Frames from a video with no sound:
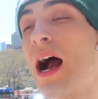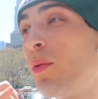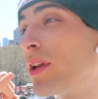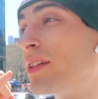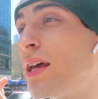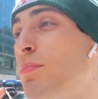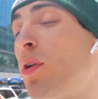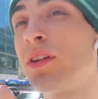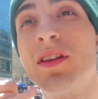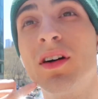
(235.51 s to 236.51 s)
I would have dead
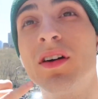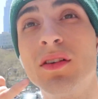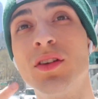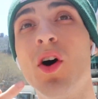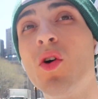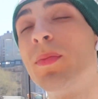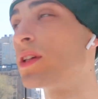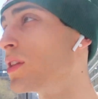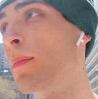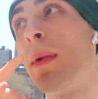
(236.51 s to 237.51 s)
bought the, the Obi,
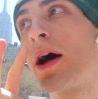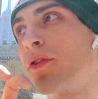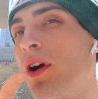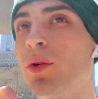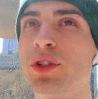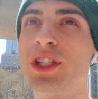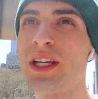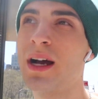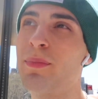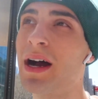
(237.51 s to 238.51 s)
the Madara
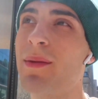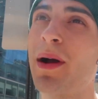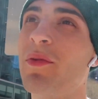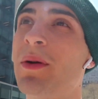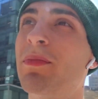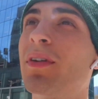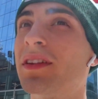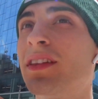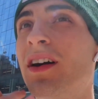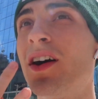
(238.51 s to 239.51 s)
Uchiha Pop, I would have
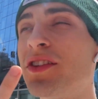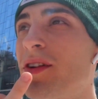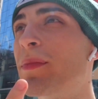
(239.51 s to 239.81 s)
bought the Hunter